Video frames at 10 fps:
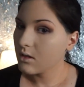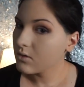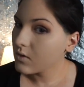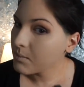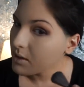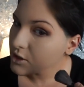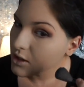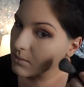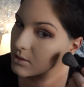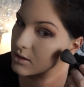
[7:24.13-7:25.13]
contouring
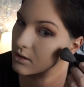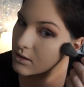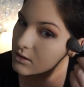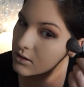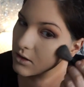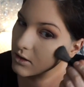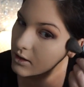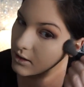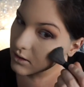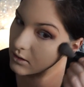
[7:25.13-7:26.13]
brush, and I'm just going to
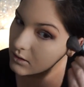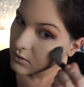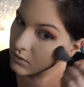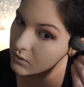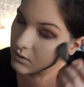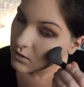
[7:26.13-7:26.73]
start here.